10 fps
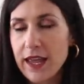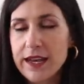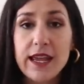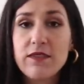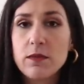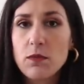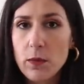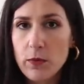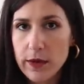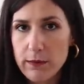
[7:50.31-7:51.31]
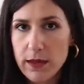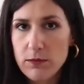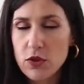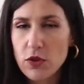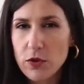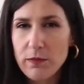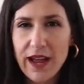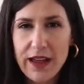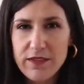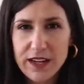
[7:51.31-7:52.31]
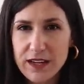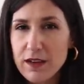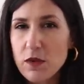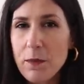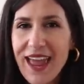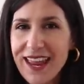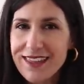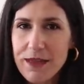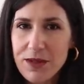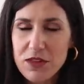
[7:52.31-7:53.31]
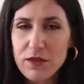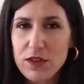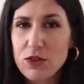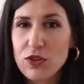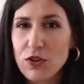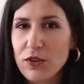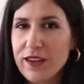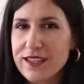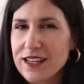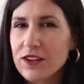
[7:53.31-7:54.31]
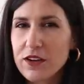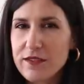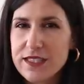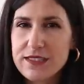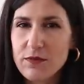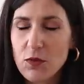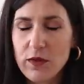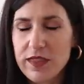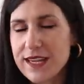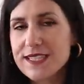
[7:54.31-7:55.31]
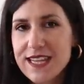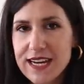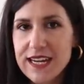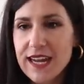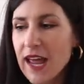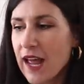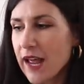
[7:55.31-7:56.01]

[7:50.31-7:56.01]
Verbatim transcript: an even more premium shoe but I figured if you're paying that much for this shoe it's a lot of it's for the aesthetic